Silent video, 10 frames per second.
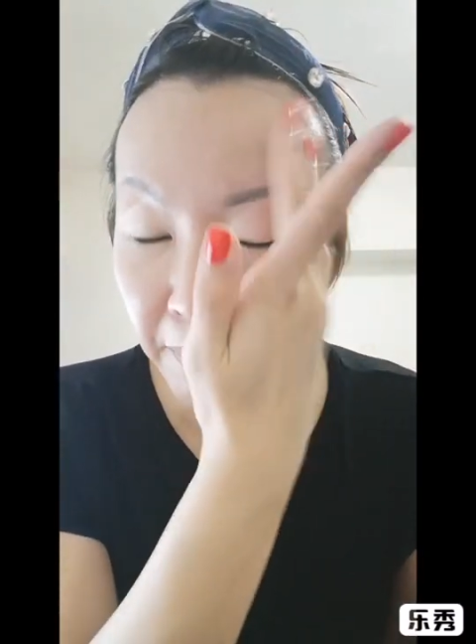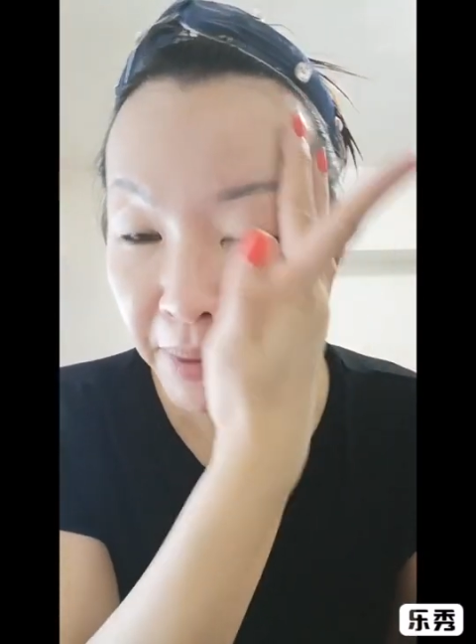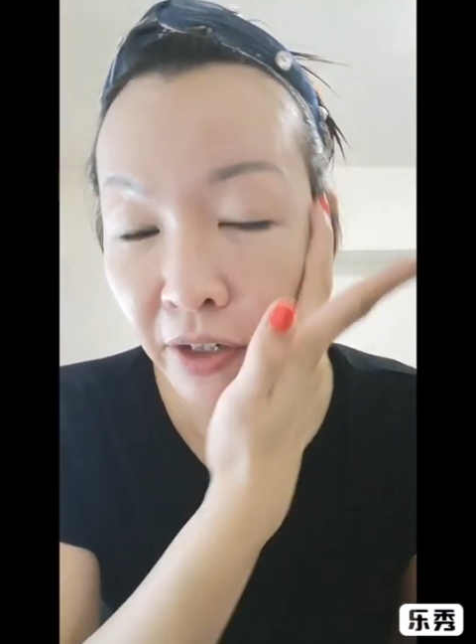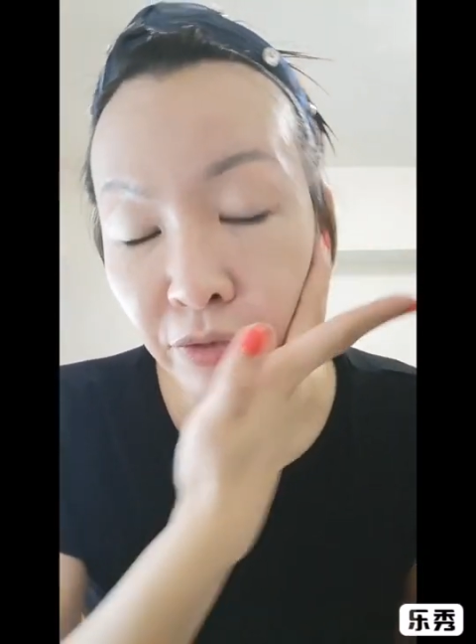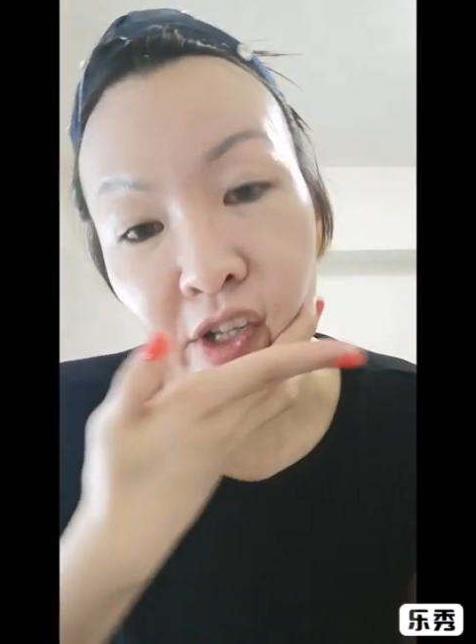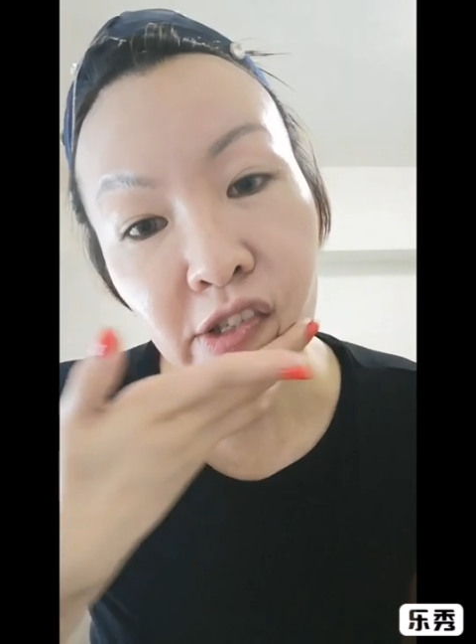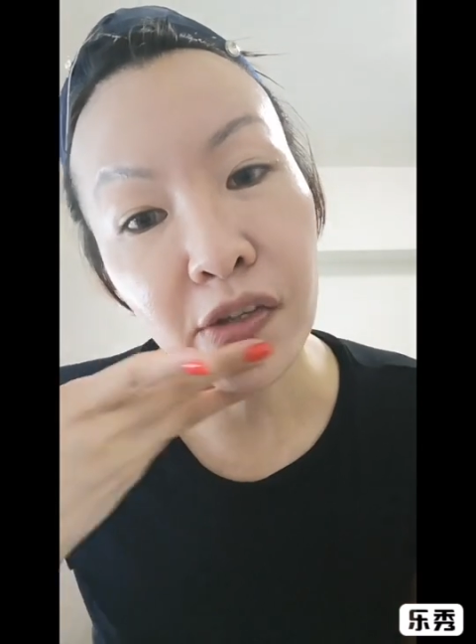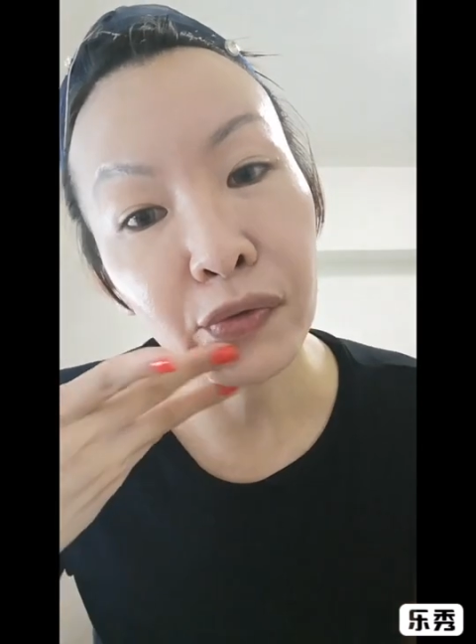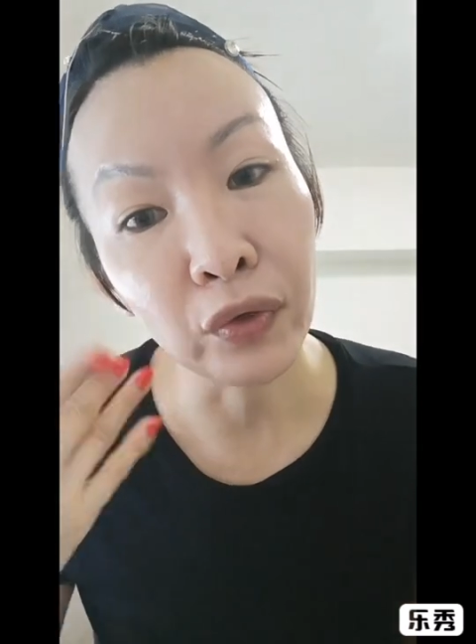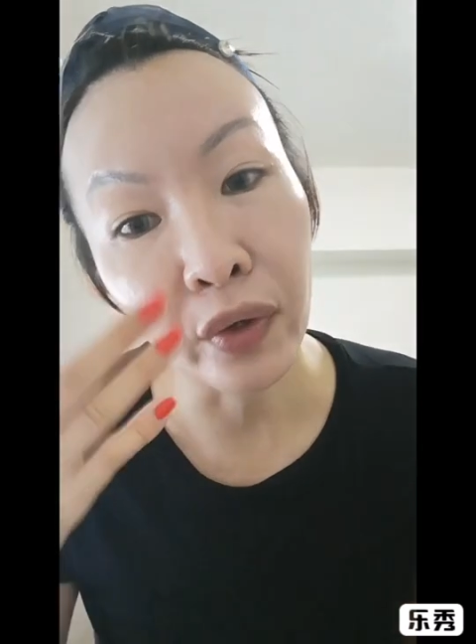But of course,
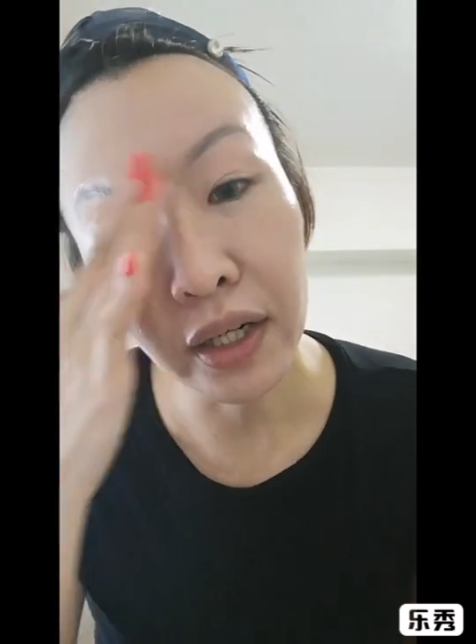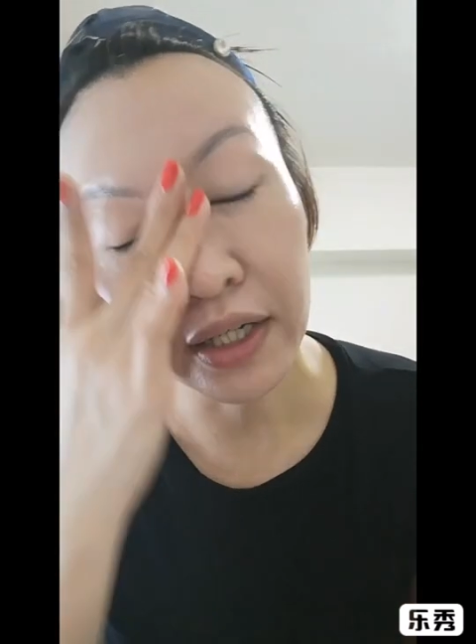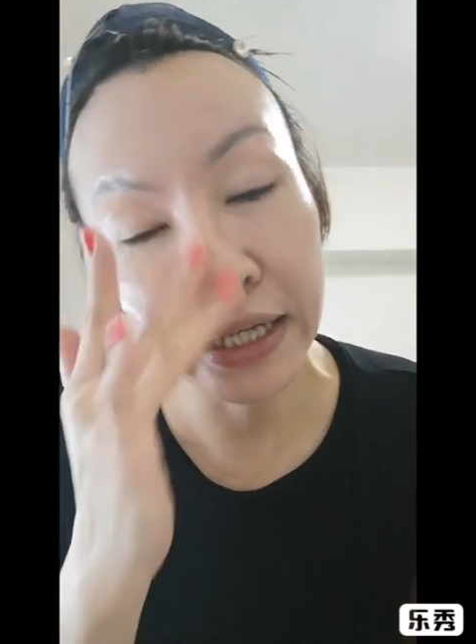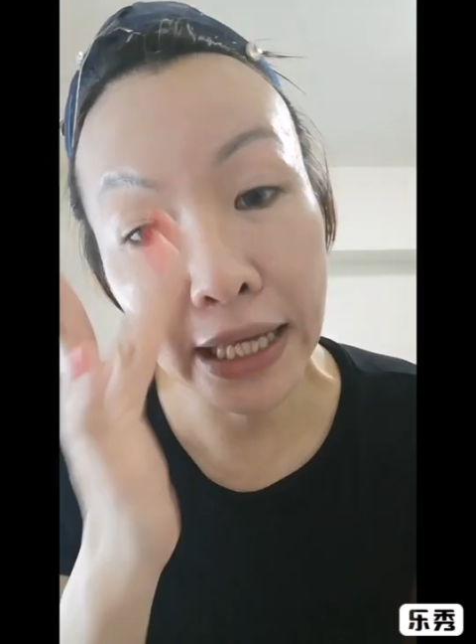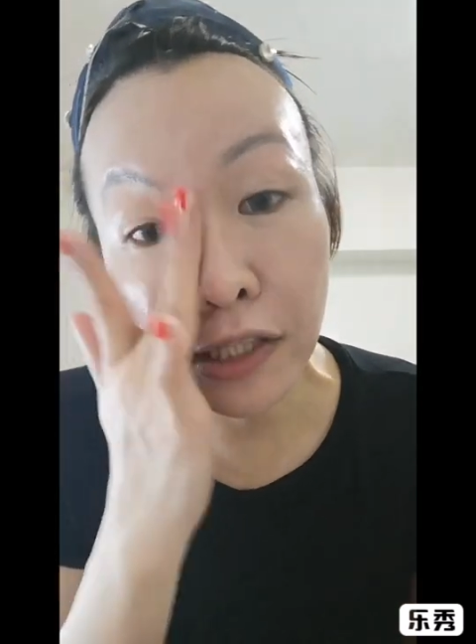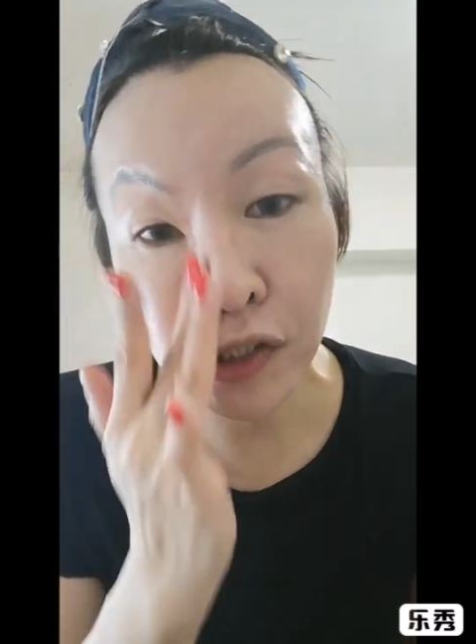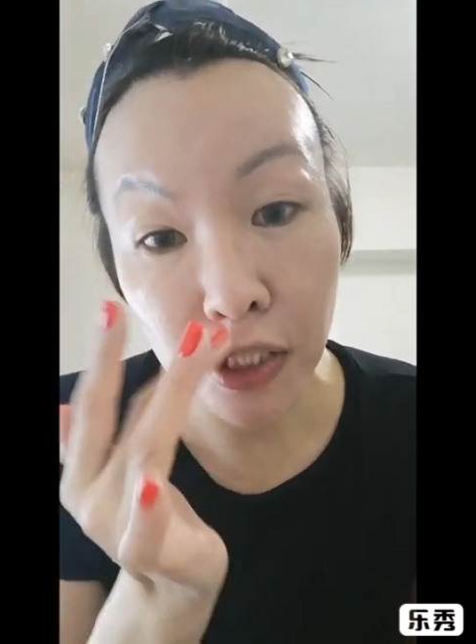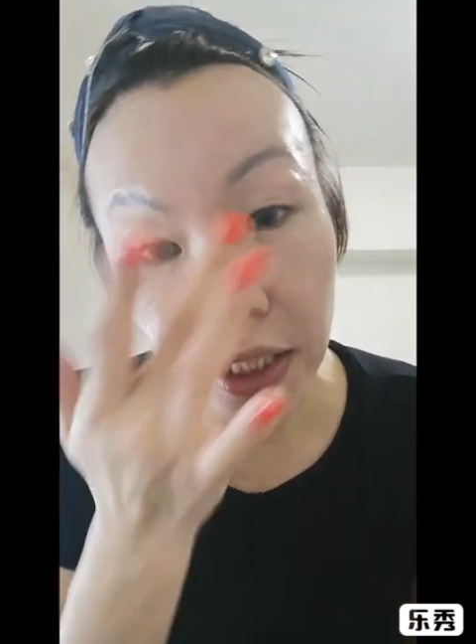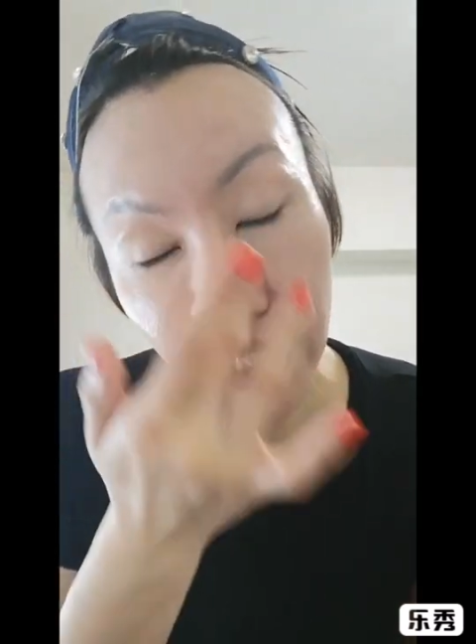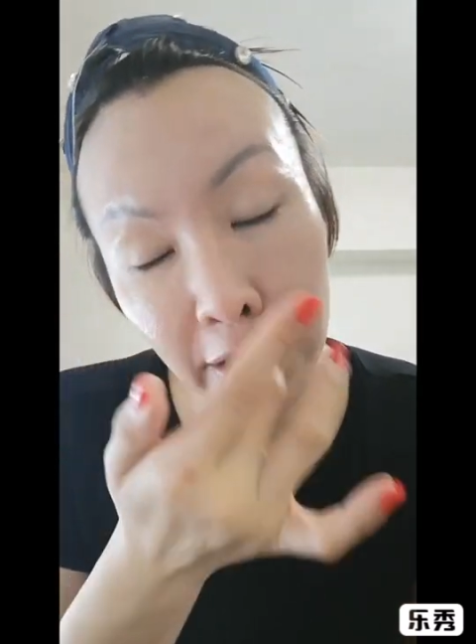if you are an
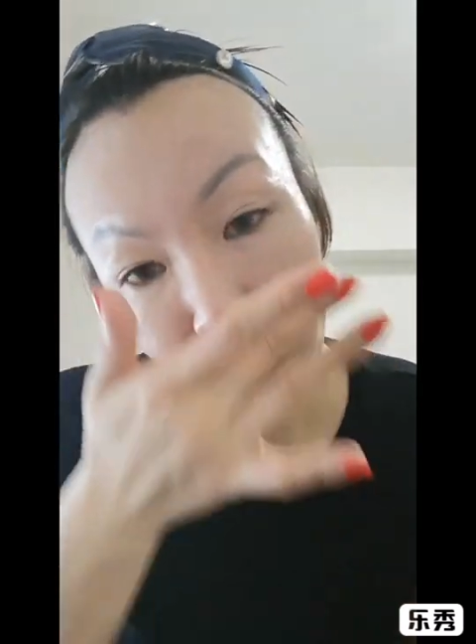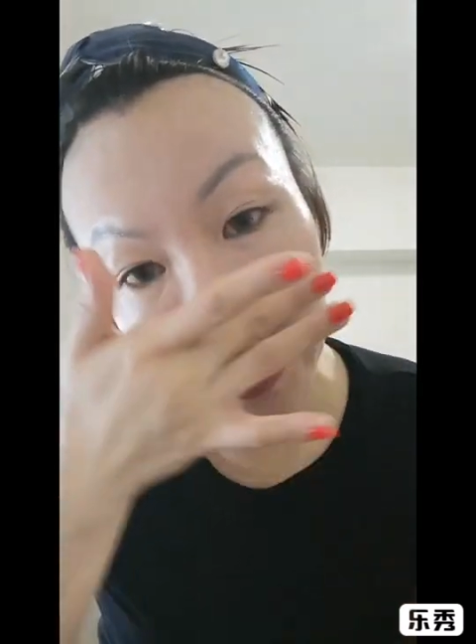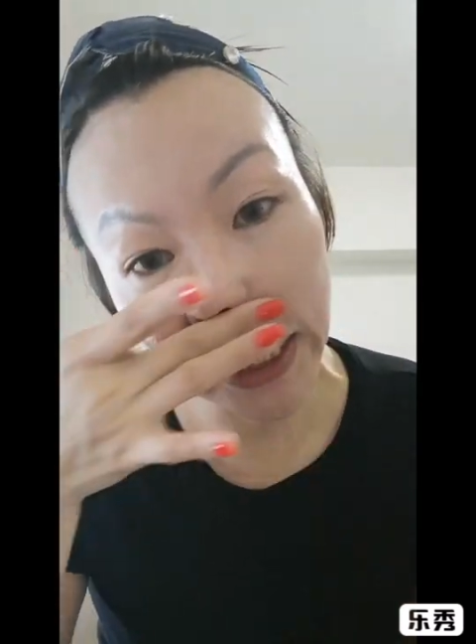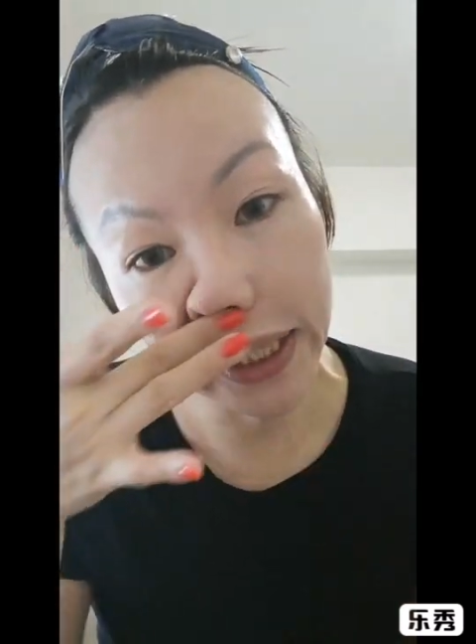engineer and you work